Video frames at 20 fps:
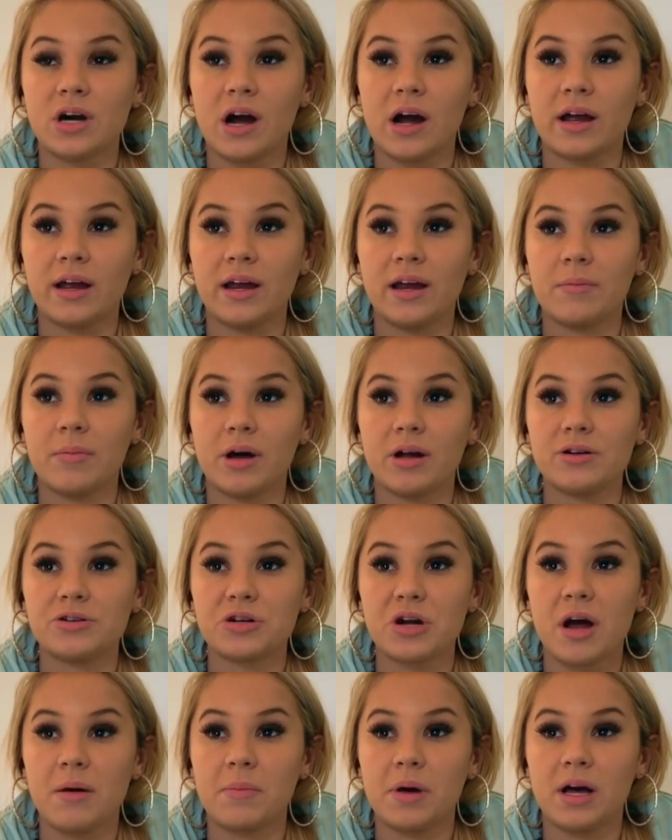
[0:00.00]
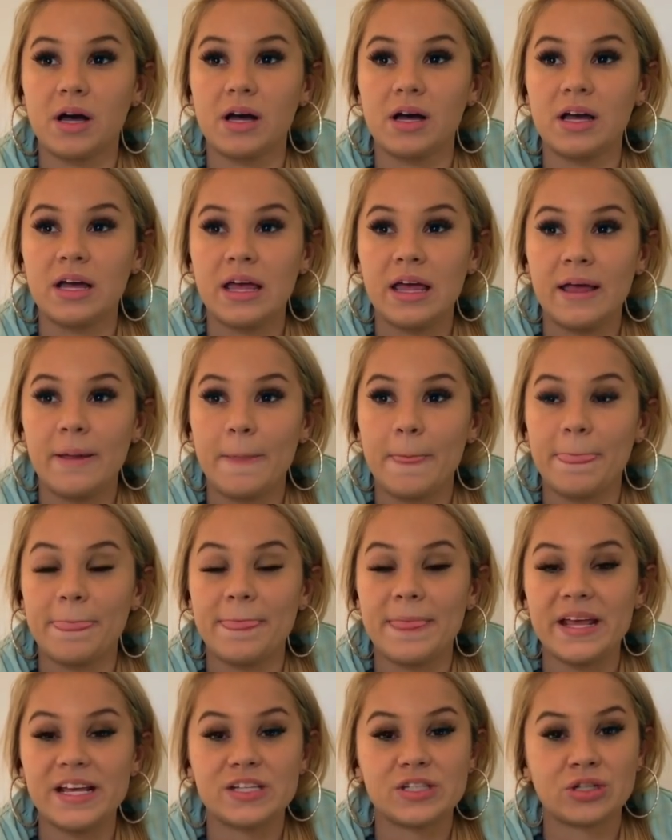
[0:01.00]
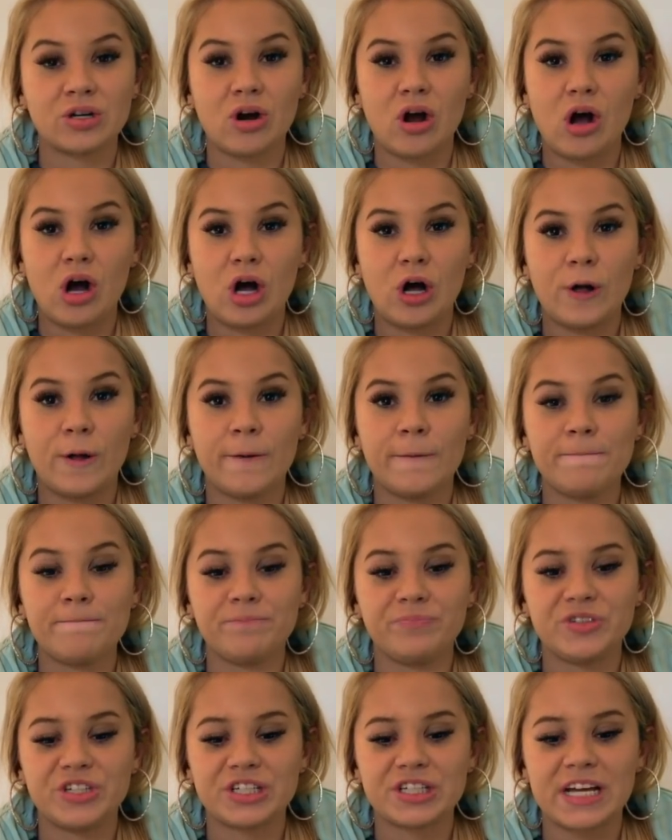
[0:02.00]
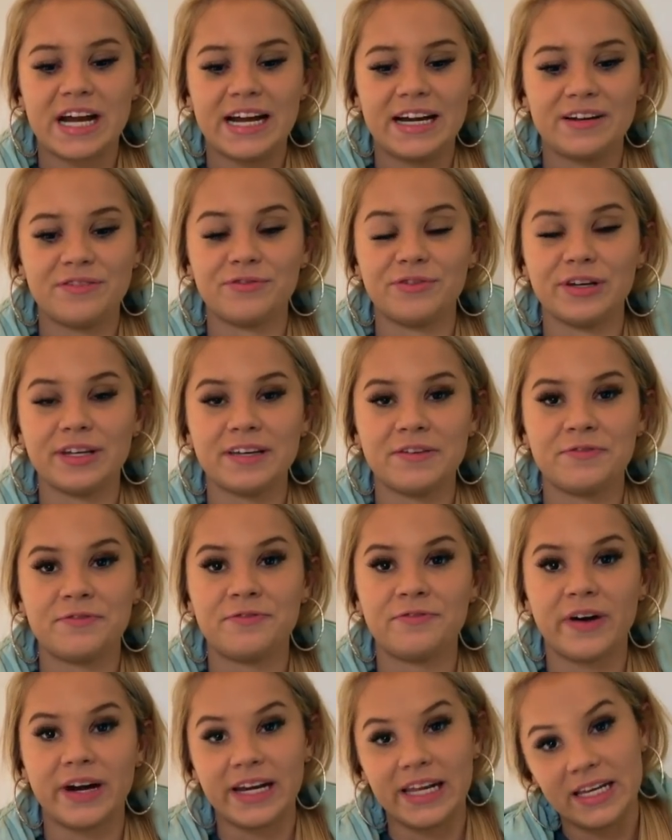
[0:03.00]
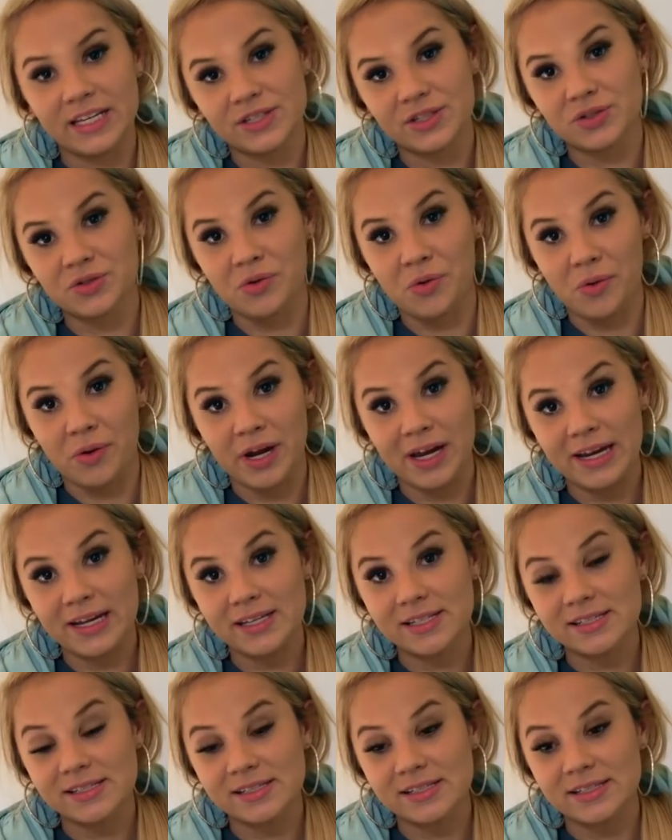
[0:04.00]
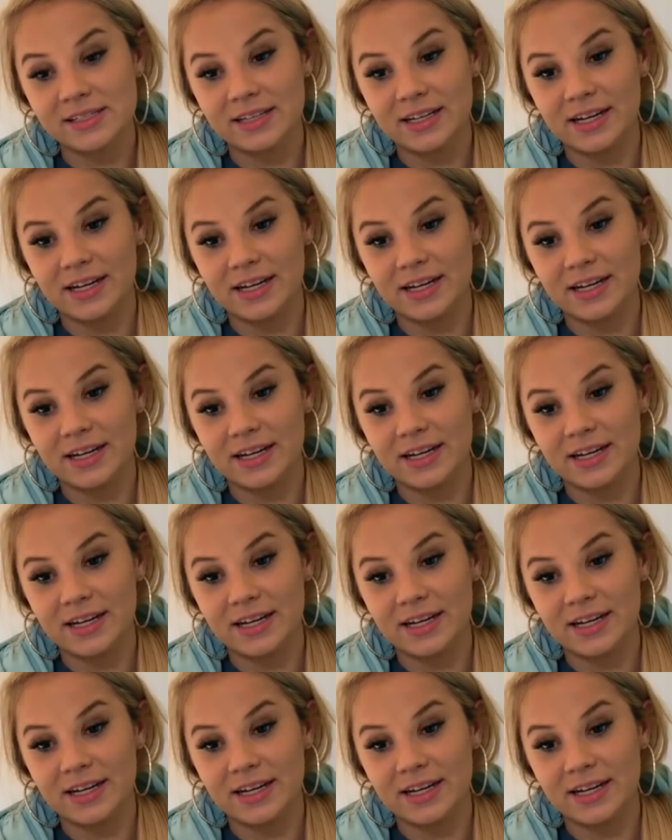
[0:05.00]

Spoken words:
talking about drama, these are all just kind of really funny stories.